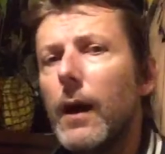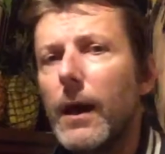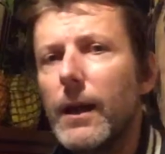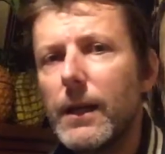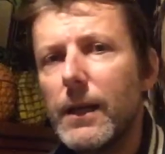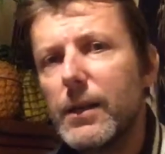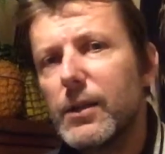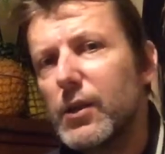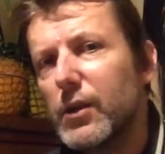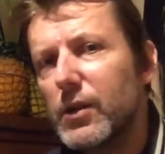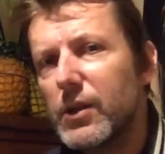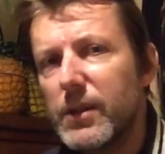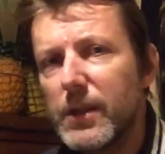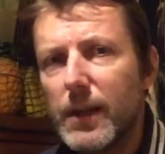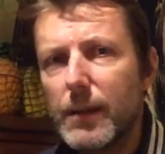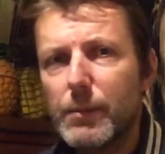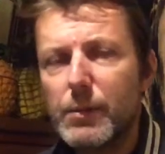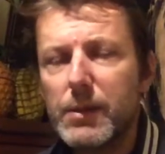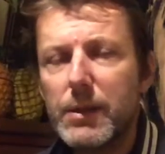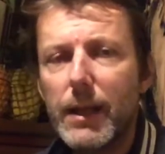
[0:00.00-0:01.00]
and listen to
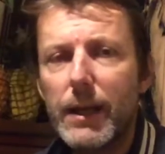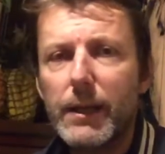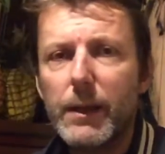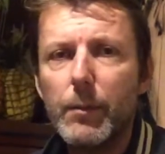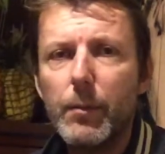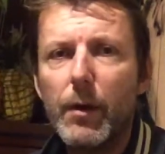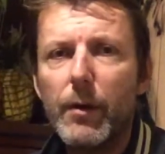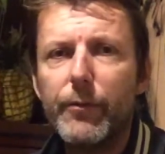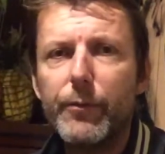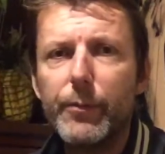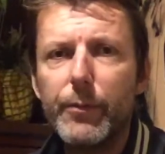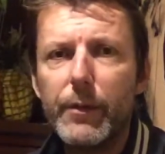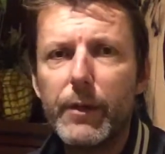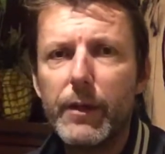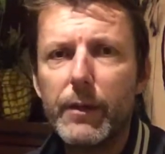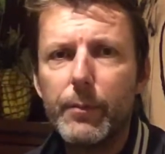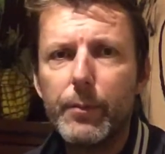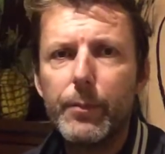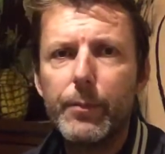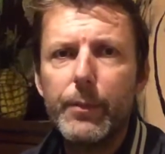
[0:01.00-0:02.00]
them slag you off with
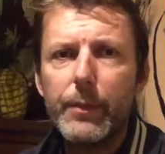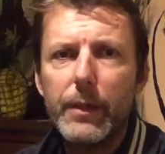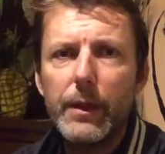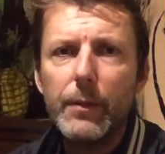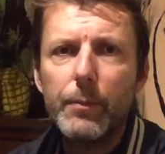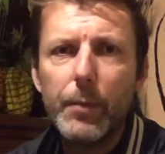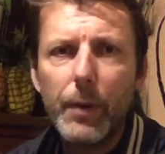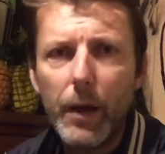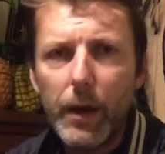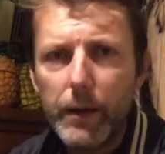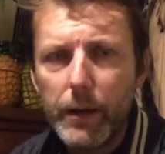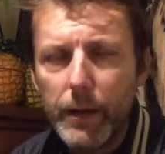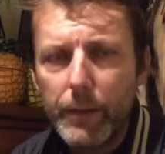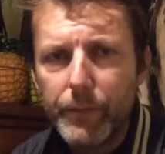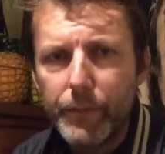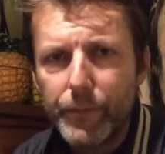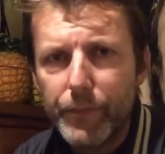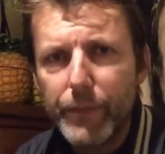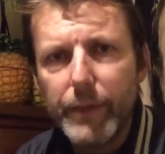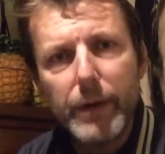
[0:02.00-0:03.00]
their with their partner.